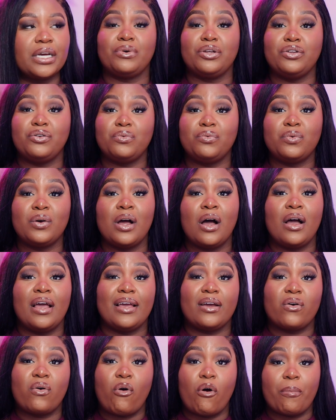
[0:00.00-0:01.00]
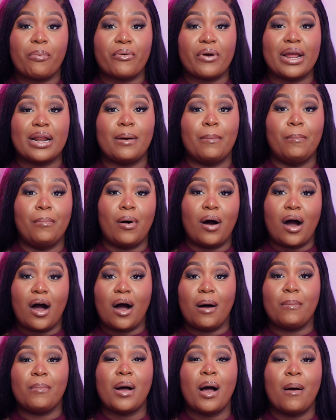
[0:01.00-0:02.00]
When you incorporate a
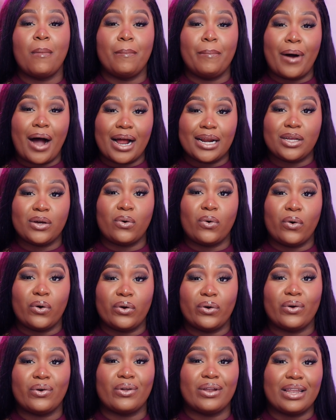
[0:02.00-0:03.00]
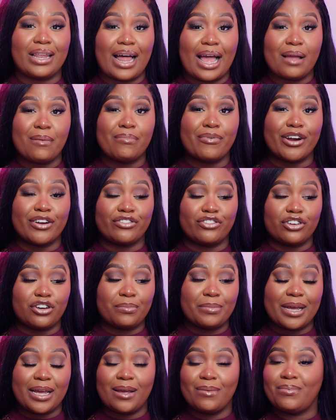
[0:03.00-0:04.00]
bomb body oil like Brown Sugar
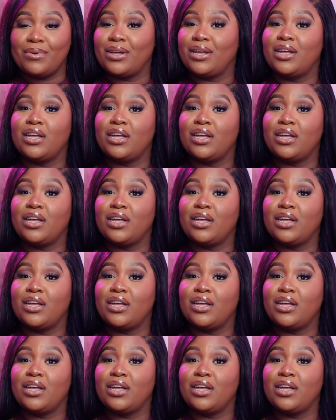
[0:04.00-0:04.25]
Babe,